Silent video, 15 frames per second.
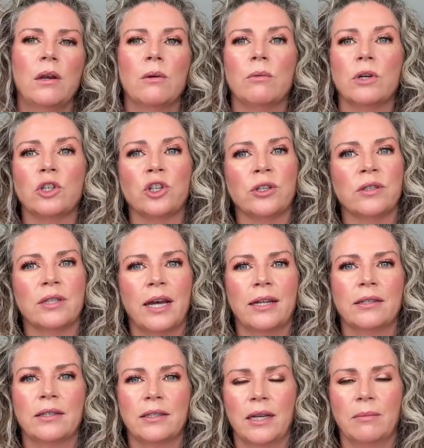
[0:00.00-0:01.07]
which is
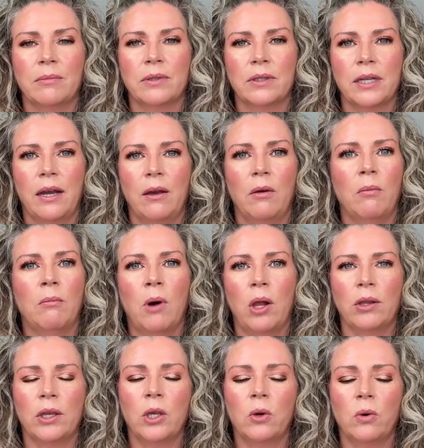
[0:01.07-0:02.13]
that stem cell
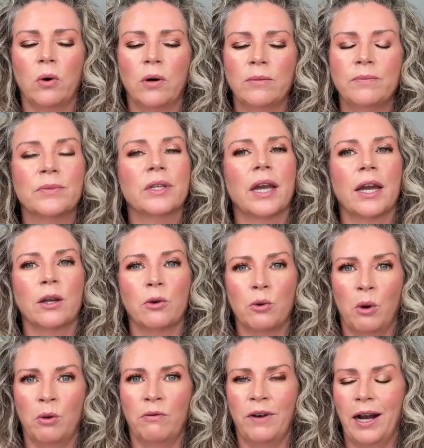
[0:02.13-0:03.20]
molecule and
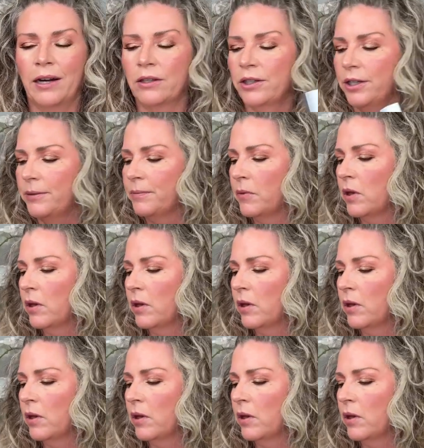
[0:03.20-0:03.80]
growth factor.